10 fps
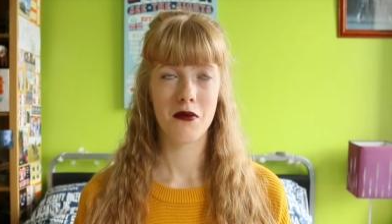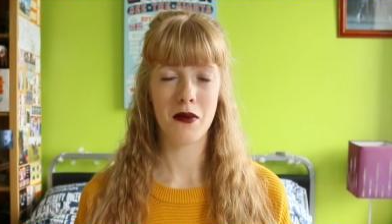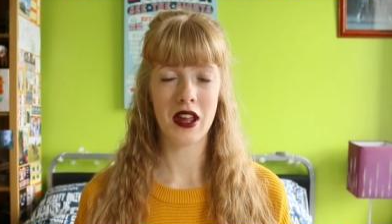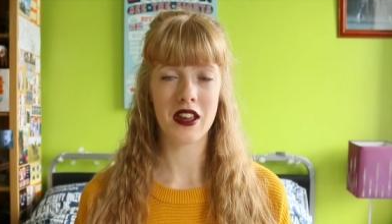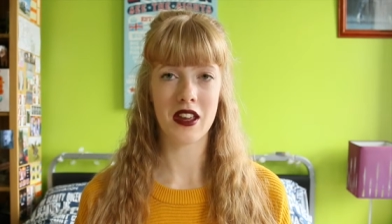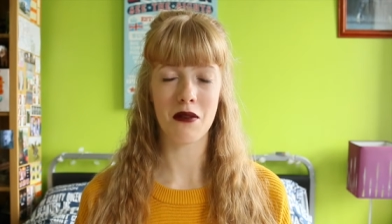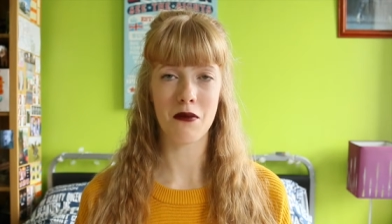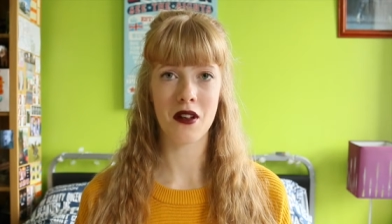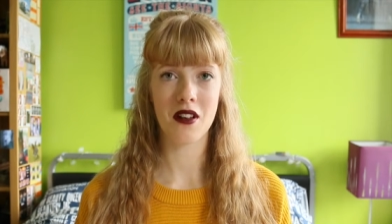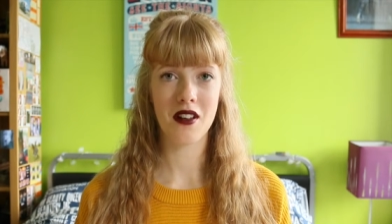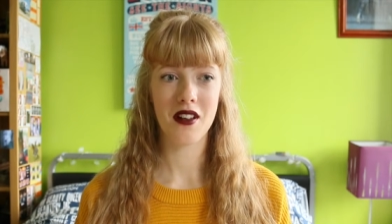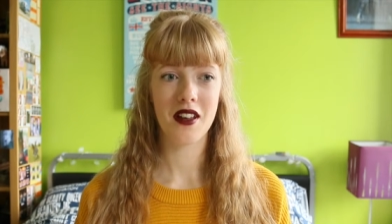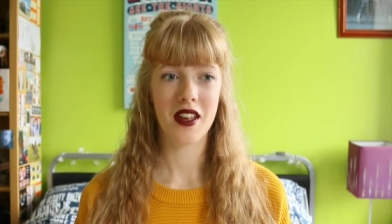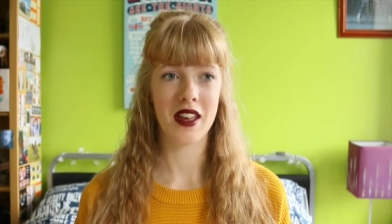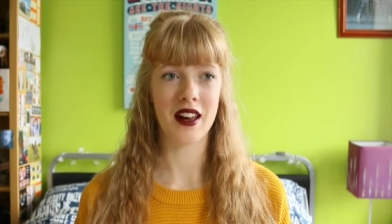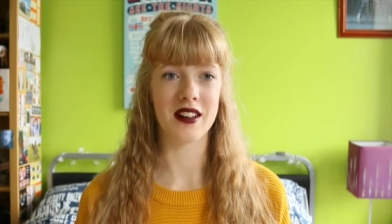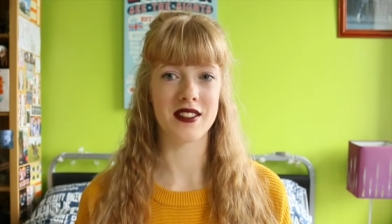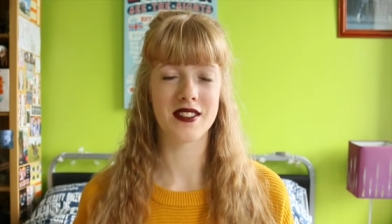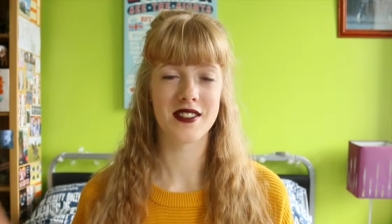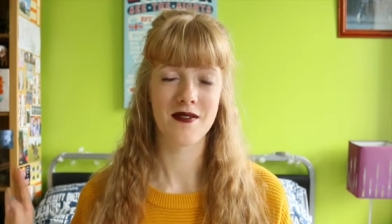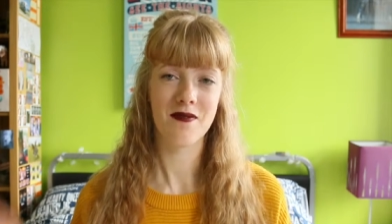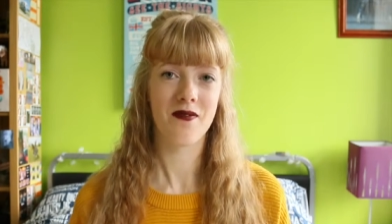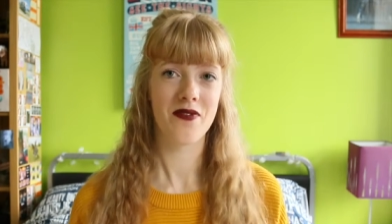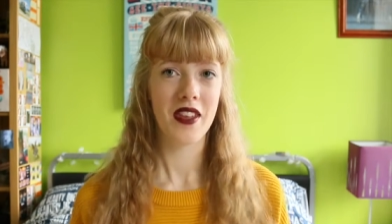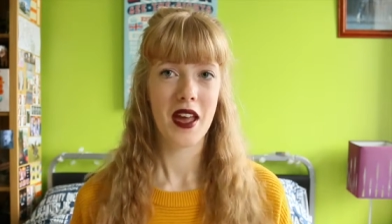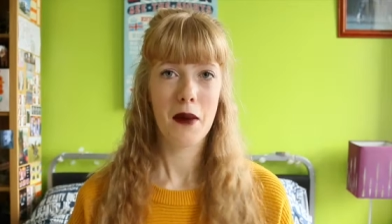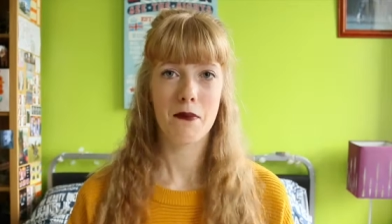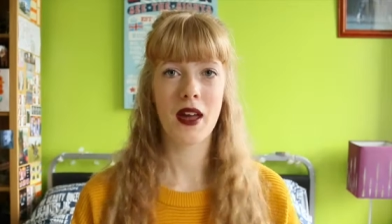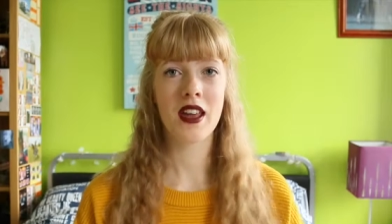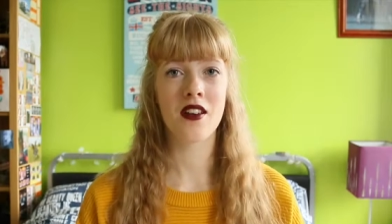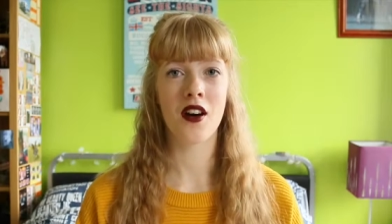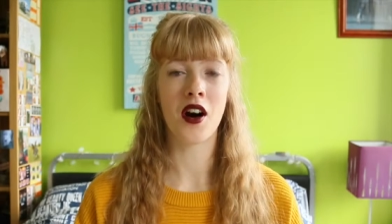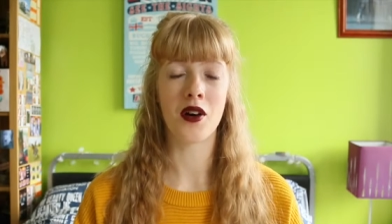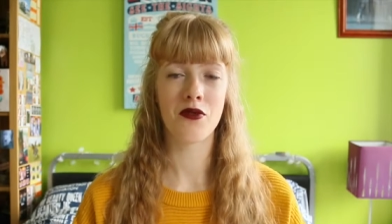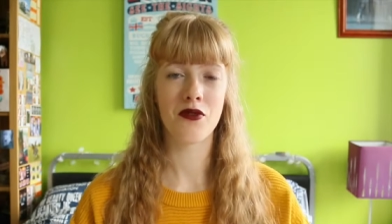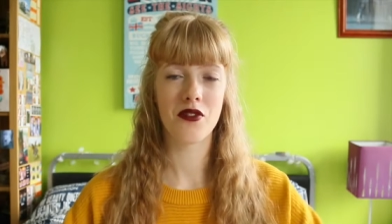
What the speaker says: making, but yes. Bake Off.